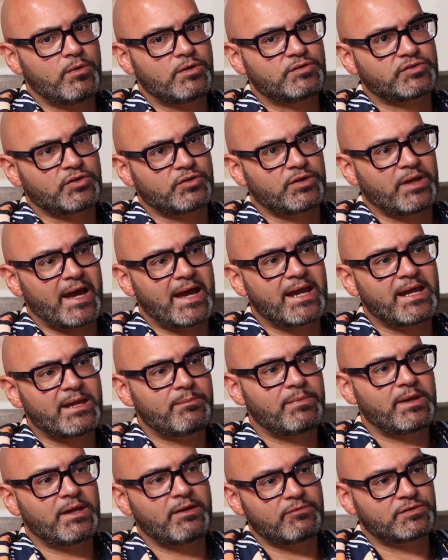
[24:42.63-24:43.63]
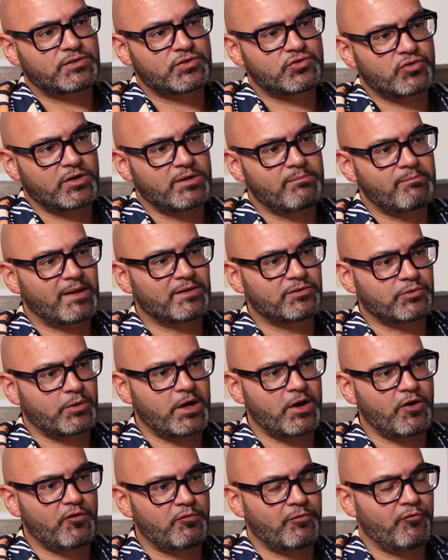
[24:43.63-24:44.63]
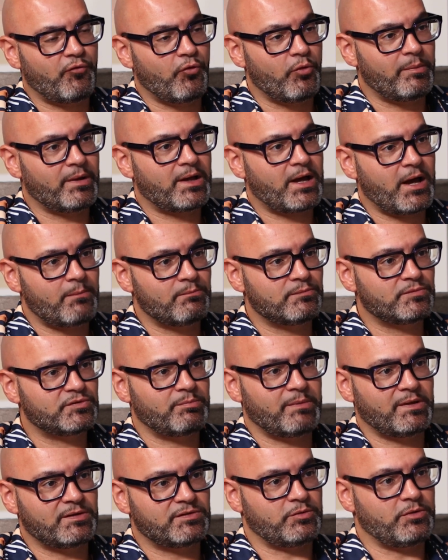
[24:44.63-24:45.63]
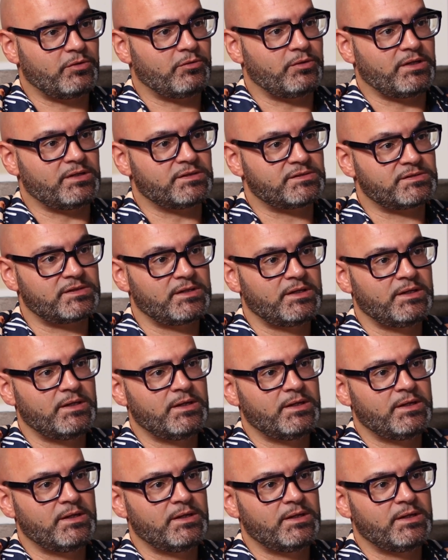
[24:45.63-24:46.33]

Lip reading: So the aim here is to treat mental health before it becomes mental illness.